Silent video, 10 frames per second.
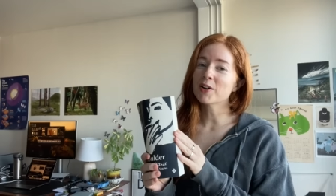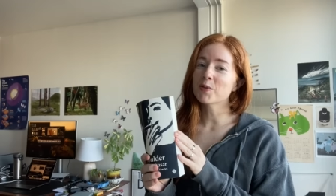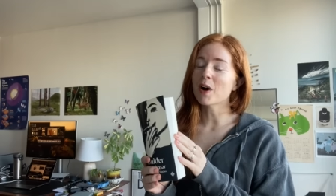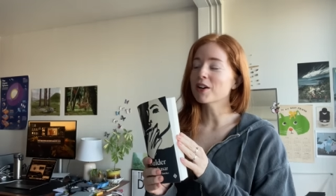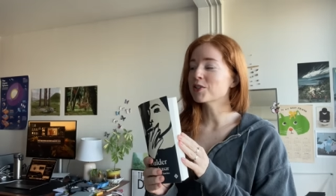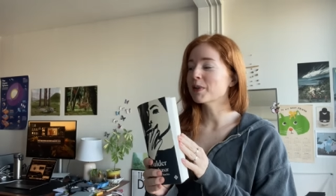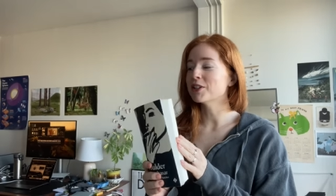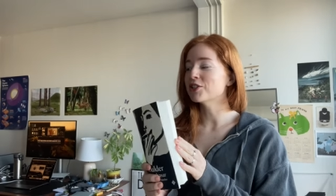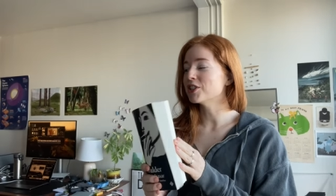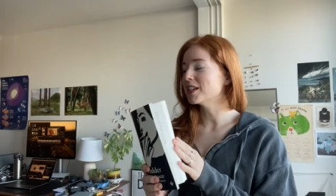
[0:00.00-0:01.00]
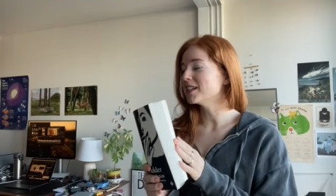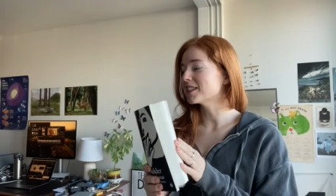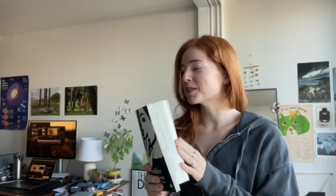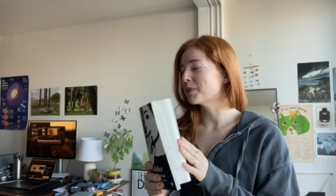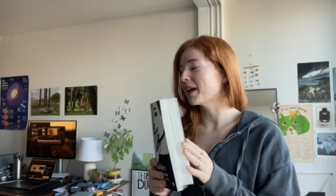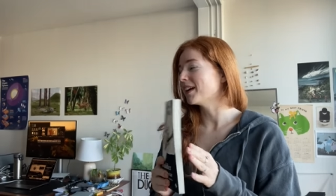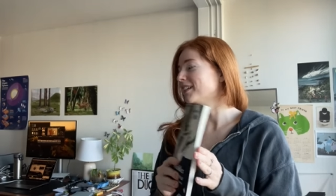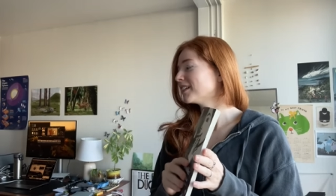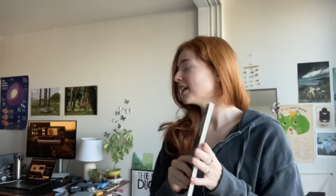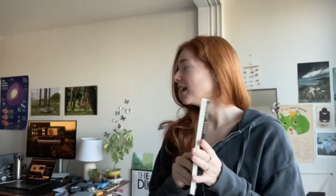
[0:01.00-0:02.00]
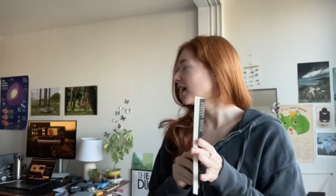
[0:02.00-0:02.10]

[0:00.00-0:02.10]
to wash my sheets, man.